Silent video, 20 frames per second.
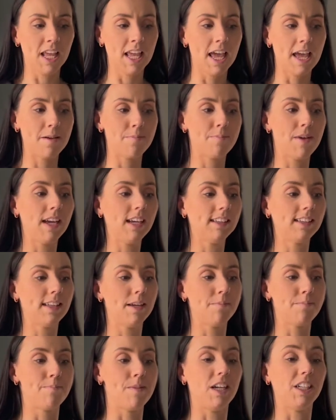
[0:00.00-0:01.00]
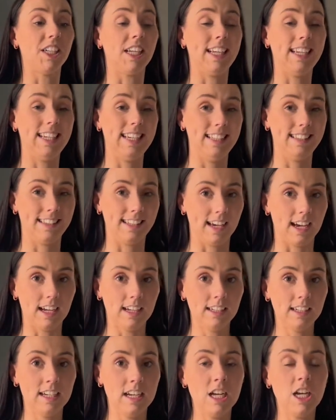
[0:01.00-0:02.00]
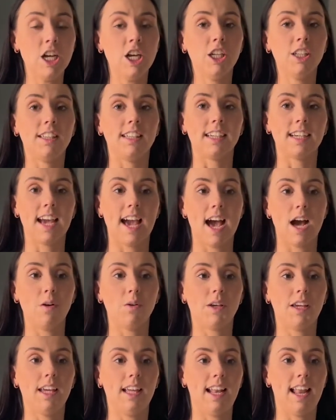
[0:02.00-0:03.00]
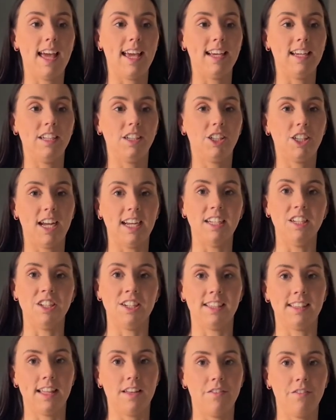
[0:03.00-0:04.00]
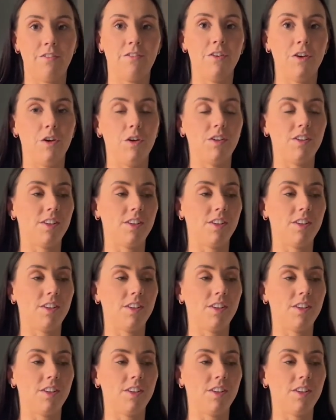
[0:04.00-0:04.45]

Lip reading: It makes it much easier to calculate changes in food.